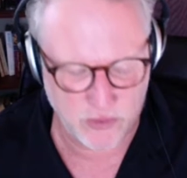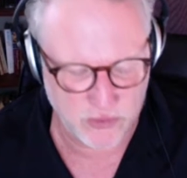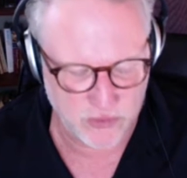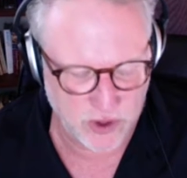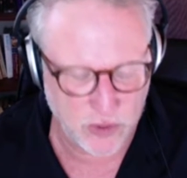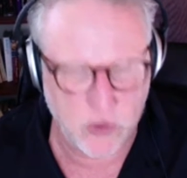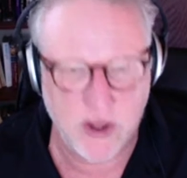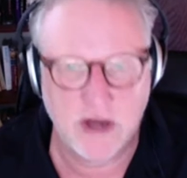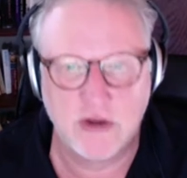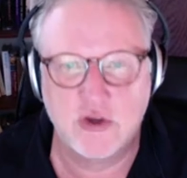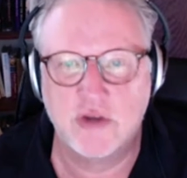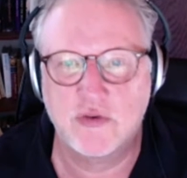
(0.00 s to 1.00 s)
we get
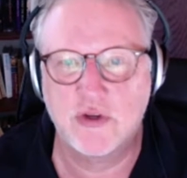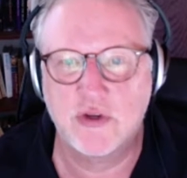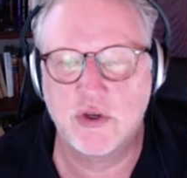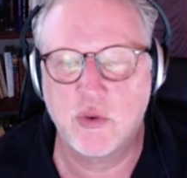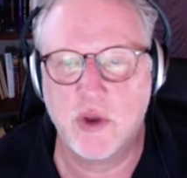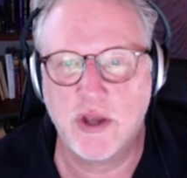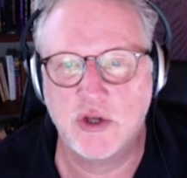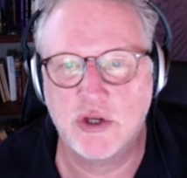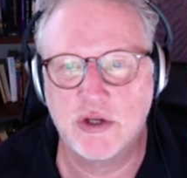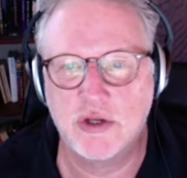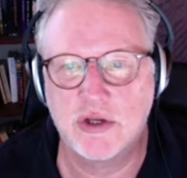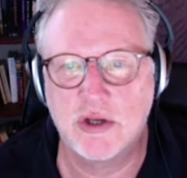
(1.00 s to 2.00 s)
in stressful
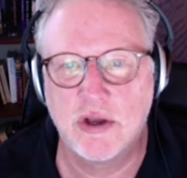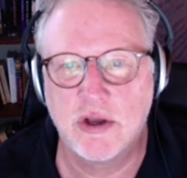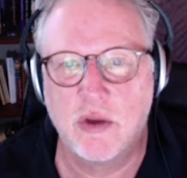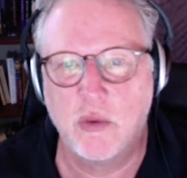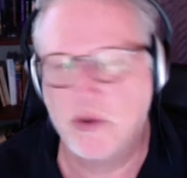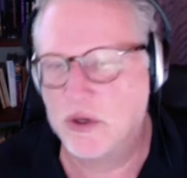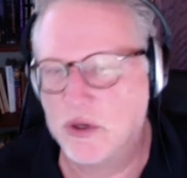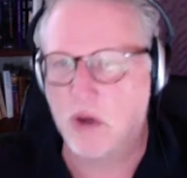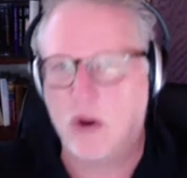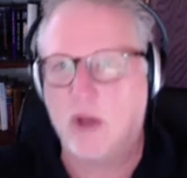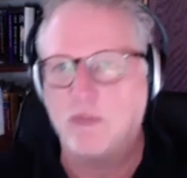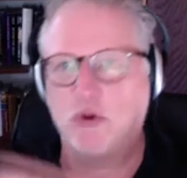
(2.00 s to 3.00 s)
situations, we say,
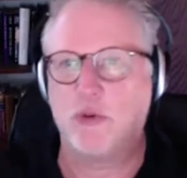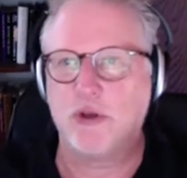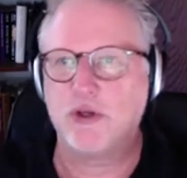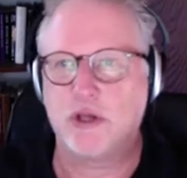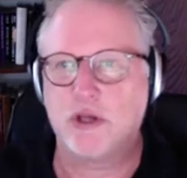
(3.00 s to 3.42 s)
"Oh, I'm too busy,